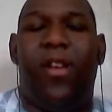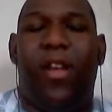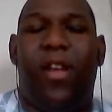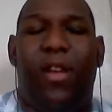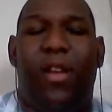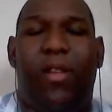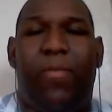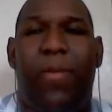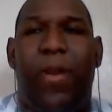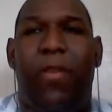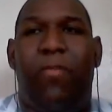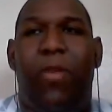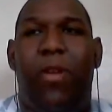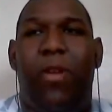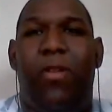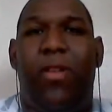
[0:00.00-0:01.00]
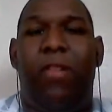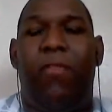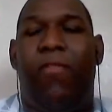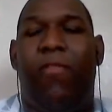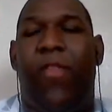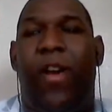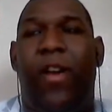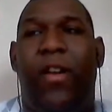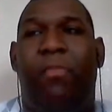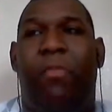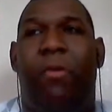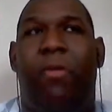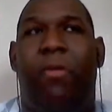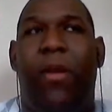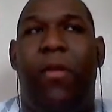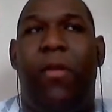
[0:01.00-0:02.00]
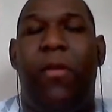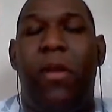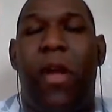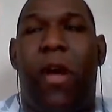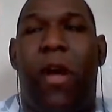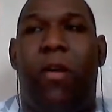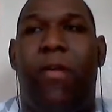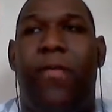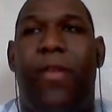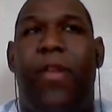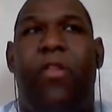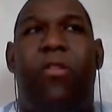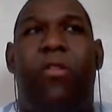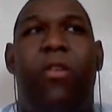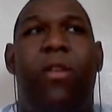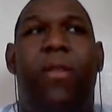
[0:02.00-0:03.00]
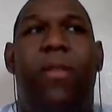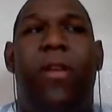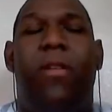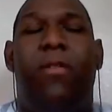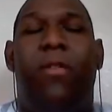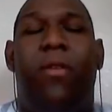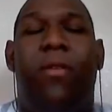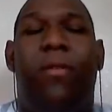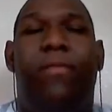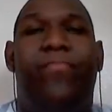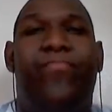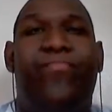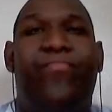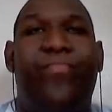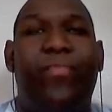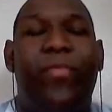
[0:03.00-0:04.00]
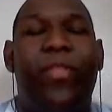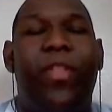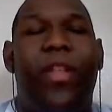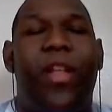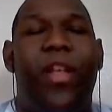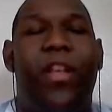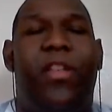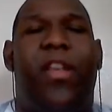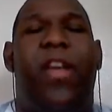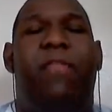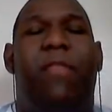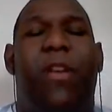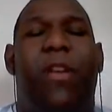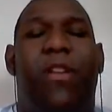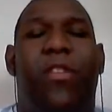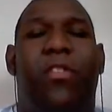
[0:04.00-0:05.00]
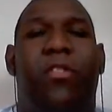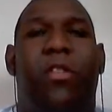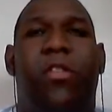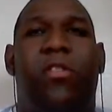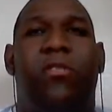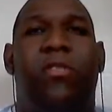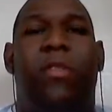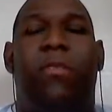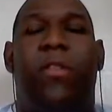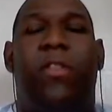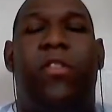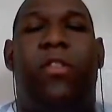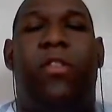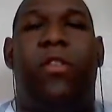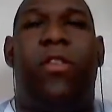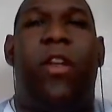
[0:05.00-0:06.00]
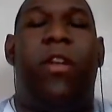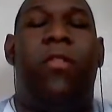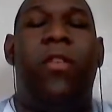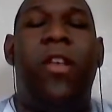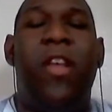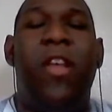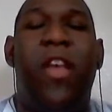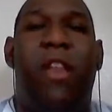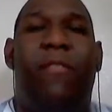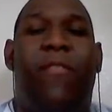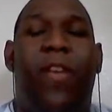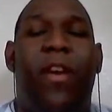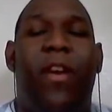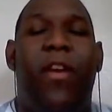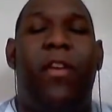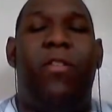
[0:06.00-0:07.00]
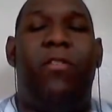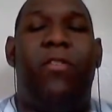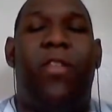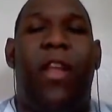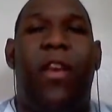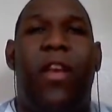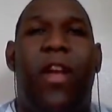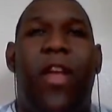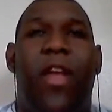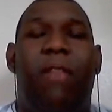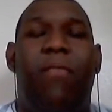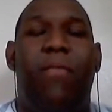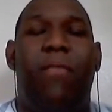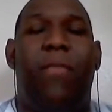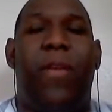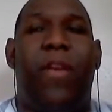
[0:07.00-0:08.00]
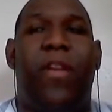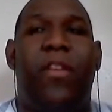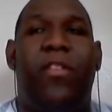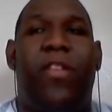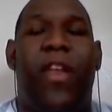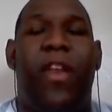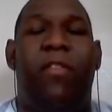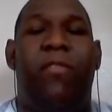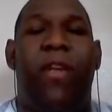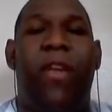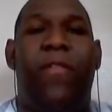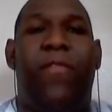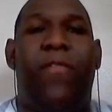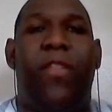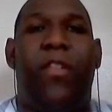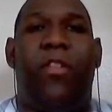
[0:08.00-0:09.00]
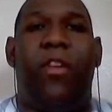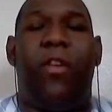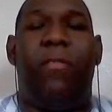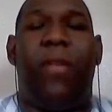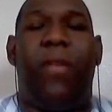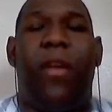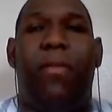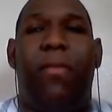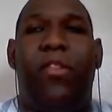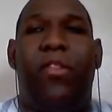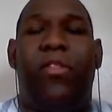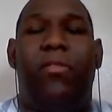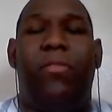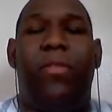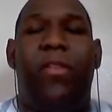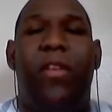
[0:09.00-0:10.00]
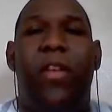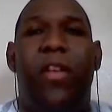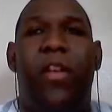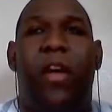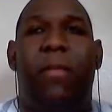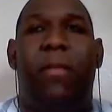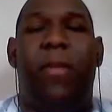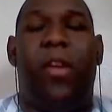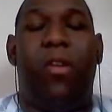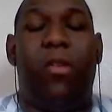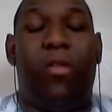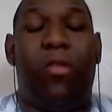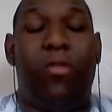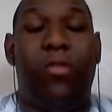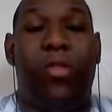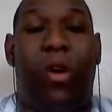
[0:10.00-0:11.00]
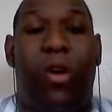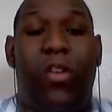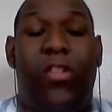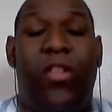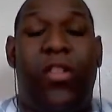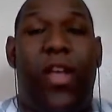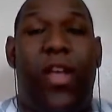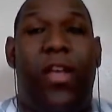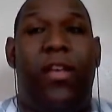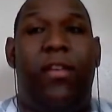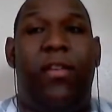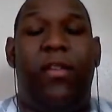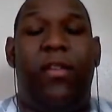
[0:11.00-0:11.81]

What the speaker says: It's pretty weird. They even find it boring. However, the tournament, you know, is getting ready to start soon. They want to start now. And they find the news that not everybody is getting ready for the tournament. I mean, Goku's all set.